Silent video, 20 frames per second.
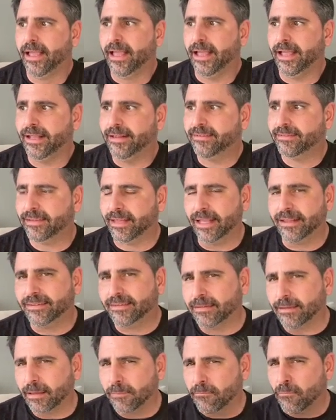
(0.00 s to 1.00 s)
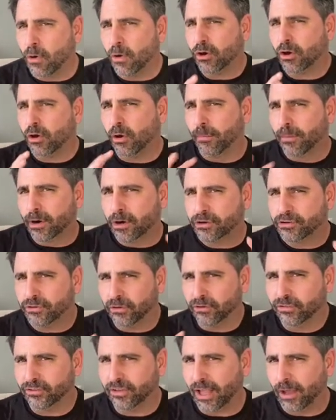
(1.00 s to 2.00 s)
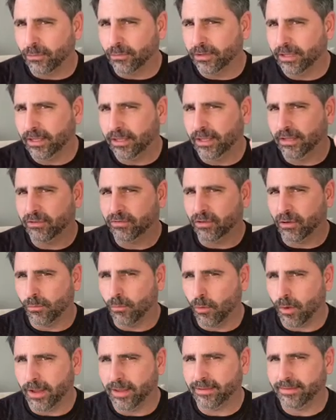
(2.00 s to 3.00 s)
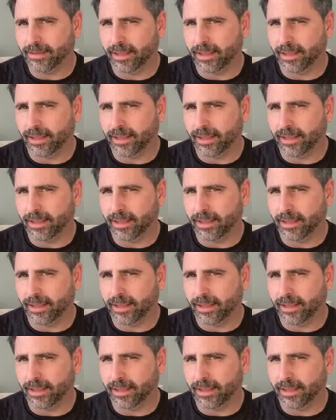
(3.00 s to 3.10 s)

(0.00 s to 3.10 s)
it's more commercial sounding in some ways.